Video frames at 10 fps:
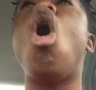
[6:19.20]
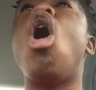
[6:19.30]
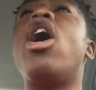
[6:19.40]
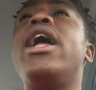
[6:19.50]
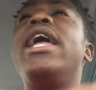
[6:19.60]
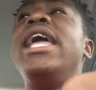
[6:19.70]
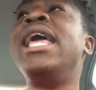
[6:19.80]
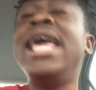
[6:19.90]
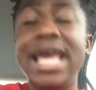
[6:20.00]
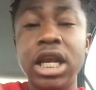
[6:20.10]
are
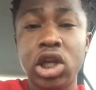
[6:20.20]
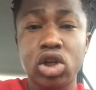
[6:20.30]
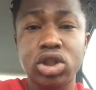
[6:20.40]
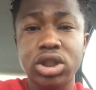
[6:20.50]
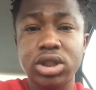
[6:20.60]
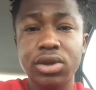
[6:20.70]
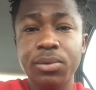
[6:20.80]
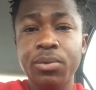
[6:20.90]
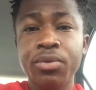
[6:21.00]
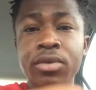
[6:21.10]
healers.
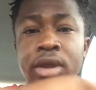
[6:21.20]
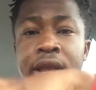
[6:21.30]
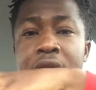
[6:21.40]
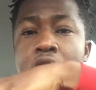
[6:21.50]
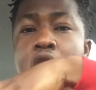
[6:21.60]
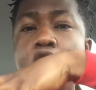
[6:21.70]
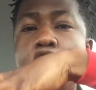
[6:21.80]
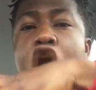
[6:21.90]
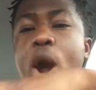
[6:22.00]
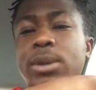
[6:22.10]

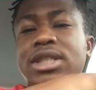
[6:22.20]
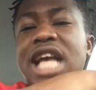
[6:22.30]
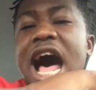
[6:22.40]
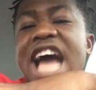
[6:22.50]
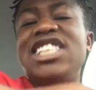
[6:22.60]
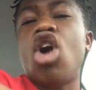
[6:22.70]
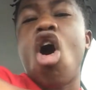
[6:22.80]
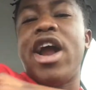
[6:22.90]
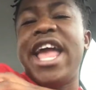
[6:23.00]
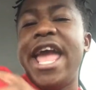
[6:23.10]
Earth signs
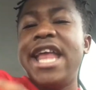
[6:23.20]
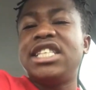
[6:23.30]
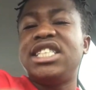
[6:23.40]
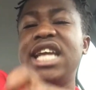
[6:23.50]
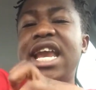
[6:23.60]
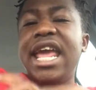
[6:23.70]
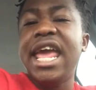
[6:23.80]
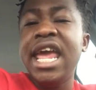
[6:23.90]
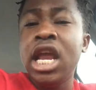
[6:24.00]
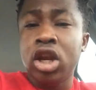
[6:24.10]
are instant
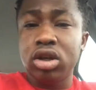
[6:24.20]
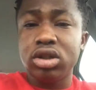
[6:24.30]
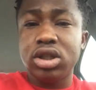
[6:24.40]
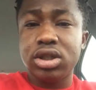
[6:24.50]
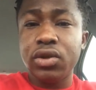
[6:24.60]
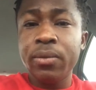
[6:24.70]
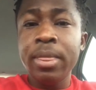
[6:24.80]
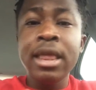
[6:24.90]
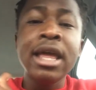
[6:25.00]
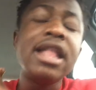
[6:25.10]
healers.
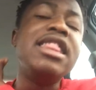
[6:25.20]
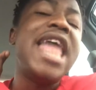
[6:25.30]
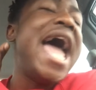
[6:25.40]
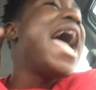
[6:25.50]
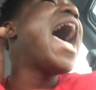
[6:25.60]
They